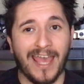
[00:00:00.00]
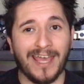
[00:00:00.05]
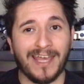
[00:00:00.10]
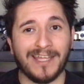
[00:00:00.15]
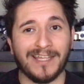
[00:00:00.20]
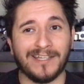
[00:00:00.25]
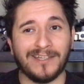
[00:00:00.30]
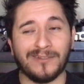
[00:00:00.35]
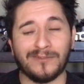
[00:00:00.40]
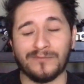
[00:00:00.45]

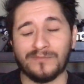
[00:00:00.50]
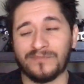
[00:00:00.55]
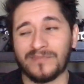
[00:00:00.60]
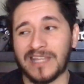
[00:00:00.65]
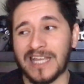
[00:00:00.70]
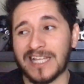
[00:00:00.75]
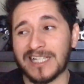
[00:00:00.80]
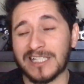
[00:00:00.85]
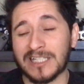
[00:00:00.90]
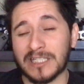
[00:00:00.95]
And
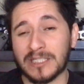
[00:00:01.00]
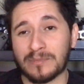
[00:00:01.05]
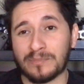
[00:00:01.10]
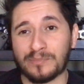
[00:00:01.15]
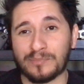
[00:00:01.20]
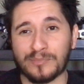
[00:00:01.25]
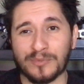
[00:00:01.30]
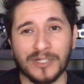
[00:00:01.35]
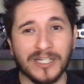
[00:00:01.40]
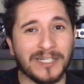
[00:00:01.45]

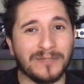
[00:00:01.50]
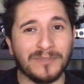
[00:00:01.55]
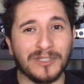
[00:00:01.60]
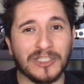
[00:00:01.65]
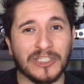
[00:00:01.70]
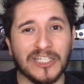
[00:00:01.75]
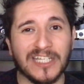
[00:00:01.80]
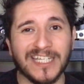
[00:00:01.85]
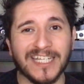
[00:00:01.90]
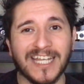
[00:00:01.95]
that's pretty
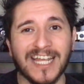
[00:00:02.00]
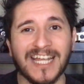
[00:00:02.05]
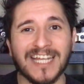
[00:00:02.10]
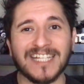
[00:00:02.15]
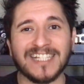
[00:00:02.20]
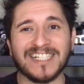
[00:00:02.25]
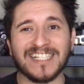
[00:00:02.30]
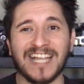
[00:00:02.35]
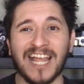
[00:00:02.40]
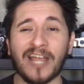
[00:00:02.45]
much it,
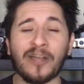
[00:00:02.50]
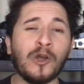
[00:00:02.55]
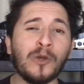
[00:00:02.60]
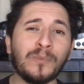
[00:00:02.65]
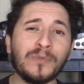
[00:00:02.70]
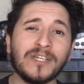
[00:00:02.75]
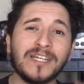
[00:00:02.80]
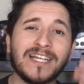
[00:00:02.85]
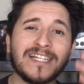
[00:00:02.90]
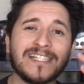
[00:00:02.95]
guys. I
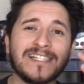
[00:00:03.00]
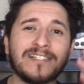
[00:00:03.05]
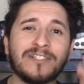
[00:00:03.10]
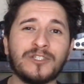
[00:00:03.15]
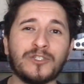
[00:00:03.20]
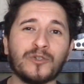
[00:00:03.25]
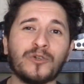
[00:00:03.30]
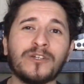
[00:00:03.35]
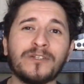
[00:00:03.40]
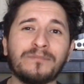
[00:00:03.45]
hope you guys
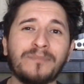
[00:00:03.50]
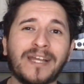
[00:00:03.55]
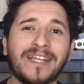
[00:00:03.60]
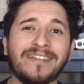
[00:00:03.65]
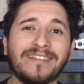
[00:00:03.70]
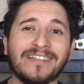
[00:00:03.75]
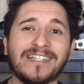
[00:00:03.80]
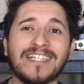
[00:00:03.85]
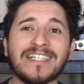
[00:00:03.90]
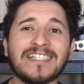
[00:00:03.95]
enjoyed
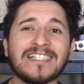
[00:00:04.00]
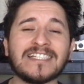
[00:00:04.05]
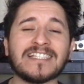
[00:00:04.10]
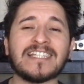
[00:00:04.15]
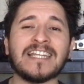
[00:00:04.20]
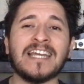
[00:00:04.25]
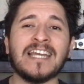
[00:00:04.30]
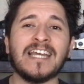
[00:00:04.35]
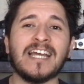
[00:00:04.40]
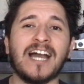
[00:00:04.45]
my
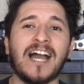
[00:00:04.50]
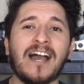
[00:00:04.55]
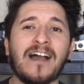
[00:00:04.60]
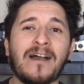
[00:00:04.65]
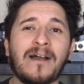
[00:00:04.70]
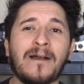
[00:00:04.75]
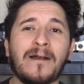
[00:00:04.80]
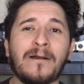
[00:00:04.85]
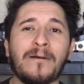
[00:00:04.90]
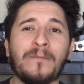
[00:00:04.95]
list.
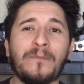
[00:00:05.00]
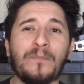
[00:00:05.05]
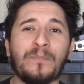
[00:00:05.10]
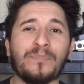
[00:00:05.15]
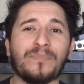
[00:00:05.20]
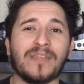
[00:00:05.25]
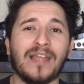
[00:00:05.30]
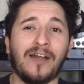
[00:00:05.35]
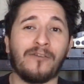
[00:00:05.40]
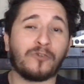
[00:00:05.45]

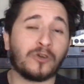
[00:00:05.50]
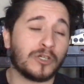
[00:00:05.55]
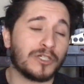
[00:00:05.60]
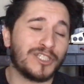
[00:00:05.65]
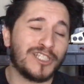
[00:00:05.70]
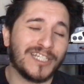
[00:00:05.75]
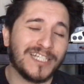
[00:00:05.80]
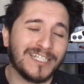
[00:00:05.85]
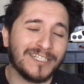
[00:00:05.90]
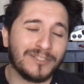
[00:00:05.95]
Of
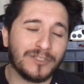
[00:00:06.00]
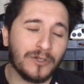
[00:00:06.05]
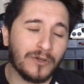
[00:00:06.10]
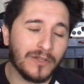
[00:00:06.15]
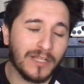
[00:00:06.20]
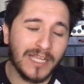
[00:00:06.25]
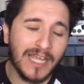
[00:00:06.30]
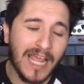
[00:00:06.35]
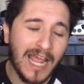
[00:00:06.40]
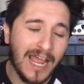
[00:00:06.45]
course, you can
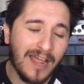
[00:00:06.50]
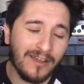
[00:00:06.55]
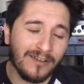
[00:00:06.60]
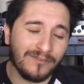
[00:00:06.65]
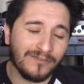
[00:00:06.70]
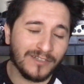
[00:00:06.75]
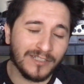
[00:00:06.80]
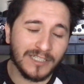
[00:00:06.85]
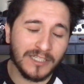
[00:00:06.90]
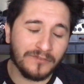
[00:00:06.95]
totally
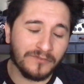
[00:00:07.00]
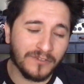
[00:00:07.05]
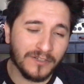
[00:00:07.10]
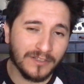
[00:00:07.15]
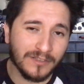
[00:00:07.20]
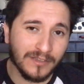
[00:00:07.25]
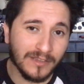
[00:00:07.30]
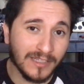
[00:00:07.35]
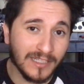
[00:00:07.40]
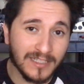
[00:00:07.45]
have a
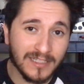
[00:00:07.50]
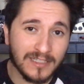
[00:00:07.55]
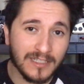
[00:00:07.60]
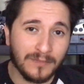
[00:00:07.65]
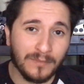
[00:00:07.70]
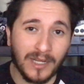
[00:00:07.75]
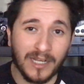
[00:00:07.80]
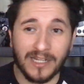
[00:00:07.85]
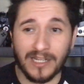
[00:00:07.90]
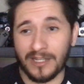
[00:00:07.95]
different
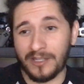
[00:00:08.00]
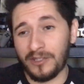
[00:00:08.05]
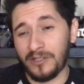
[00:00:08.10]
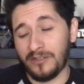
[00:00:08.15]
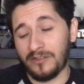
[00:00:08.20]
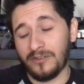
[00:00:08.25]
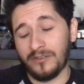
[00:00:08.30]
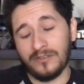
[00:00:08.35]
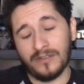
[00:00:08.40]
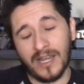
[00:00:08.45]
list than mine,
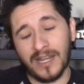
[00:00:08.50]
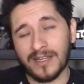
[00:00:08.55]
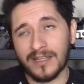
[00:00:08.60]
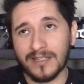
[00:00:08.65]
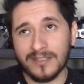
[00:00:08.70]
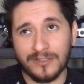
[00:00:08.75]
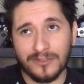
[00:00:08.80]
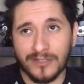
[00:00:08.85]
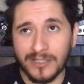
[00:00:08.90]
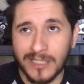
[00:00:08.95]
and
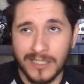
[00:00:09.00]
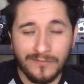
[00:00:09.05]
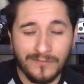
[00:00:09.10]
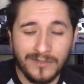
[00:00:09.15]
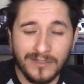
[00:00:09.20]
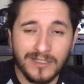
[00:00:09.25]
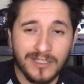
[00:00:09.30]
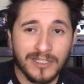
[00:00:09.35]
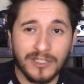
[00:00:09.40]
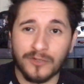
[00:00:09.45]
I guess you
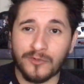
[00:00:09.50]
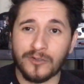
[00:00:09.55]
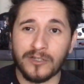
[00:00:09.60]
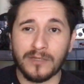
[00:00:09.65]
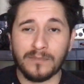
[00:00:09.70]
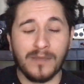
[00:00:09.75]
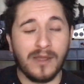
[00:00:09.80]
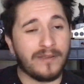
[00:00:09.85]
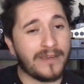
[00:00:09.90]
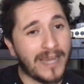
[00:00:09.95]
can even
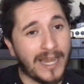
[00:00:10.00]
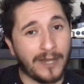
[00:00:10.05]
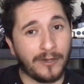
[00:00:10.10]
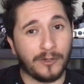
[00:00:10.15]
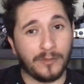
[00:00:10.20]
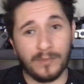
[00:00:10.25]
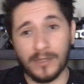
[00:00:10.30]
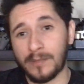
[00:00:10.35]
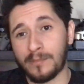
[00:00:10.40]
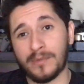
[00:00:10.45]
disagree about
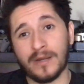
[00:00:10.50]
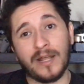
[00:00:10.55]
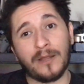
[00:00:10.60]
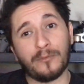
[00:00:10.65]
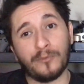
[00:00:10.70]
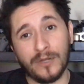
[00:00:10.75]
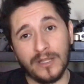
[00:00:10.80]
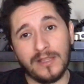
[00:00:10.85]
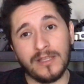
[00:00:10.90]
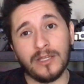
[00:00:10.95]
Caterpie,
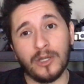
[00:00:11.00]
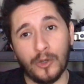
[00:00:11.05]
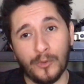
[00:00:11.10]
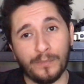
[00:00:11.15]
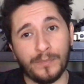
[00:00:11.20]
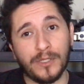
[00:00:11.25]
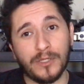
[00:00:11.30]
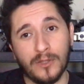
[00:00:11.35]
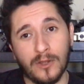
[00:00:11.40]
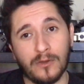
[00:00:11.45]
but I really
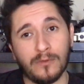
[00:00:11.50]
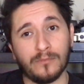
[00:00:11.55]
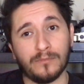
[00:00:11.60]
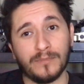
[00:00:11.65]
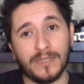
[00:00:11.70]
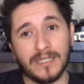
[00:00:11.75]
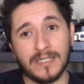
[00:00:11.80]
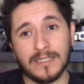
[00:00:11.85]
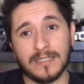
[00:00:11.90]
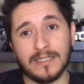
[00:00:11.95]
hope you
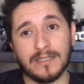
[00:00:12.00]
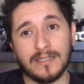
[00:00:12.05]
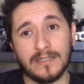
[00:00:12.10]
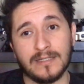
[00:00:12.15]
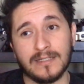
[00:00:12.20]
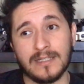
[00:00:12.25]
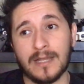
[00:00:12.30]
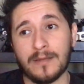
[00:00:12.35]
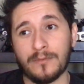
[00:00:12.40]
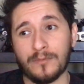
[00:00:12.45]
don't,
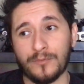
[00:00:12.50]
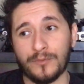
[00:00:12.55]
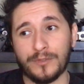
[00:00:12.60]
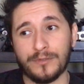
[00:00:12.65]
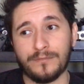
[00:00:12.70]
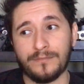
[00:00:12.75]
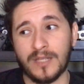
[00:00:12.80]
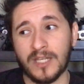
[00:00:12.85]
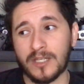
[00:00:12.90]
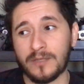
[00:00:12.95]
because
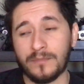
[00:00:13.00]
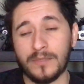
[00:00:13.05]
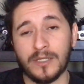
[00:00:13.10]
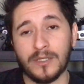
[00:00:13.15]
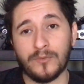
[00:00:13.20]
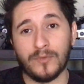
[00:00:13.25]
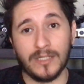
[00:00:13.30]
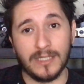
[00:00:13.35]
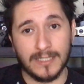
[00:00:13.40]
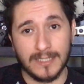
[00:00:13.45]
that would
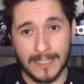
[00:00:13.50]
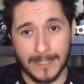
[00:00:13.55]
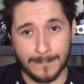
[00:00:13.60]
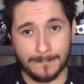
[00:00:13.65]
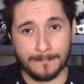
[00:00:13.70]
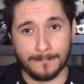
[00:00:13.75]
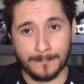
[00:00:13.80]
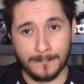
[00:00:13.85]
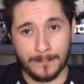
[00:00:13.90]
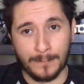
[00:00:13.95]
make me really
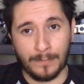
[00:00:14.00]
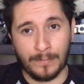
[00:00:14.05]
sad.